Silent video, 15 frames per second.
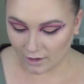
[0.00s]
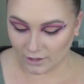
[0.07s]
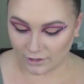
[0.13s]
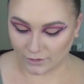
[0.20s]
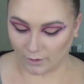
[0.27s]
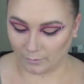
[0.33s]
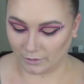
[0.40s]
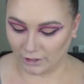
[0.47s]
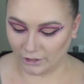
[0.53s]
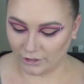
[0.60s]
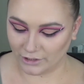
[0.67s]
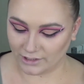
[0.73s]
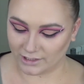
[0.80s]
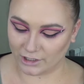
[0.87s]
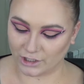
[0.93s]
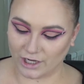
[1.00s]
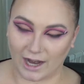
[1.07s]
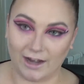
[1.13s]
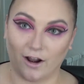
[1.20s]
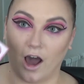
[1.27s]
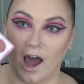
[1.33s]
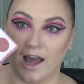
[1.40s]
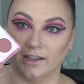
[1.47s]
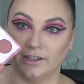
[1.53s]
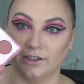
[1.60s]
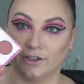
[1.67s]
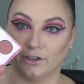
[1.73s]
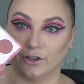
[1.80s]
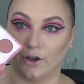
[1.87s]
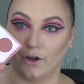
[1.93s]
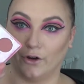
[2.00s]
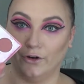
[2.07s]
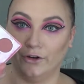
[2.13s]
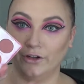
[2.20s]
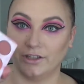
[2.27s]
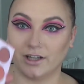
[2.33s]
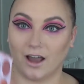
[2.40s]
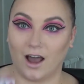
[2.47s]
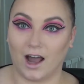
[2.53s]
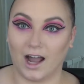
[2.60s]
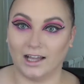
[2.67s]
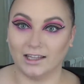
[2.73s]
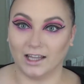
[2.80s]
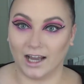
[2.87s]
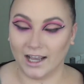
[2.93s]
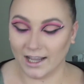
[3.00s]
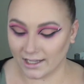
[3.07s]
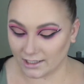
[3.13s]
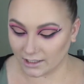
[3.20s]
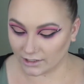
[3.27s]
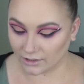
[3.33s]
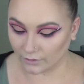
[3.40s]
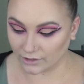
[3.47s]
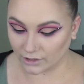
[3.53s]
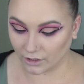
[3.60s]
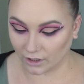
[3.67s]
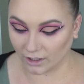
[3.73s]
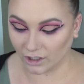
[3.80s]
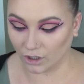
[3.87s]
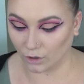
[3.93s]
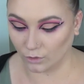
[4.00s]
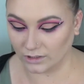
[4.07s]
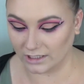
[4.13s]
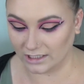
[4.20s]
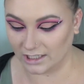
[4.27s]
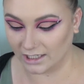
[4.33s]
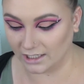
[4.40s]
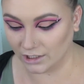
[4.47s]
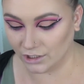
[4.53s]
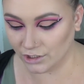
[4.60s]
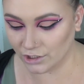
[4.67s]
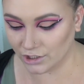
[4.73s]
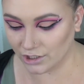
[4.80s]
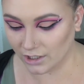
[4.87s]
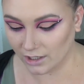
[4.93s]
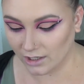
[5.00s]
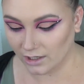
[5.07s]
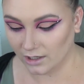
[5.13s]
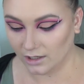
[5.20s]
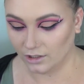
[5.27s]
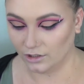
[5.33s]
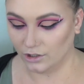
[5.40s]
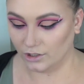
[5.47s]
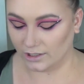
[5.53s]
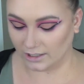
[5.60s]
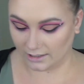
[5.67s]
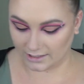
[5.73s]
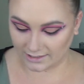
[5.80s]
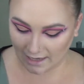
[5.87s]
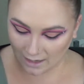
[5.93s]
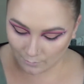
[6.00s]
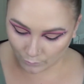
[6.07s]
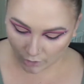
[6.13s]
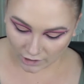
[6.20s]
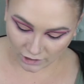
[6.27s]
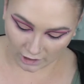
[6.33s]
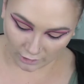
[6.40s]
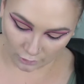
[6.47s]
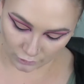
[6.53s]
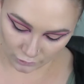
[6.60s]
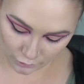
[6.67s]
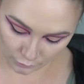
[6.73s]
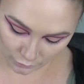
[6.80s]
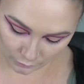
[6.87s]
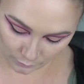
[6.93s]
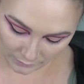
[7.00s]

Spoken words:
So I'm gonna use the shade Island Glow to highlight, so it's got a goldy tinge. Using the same brush I contoured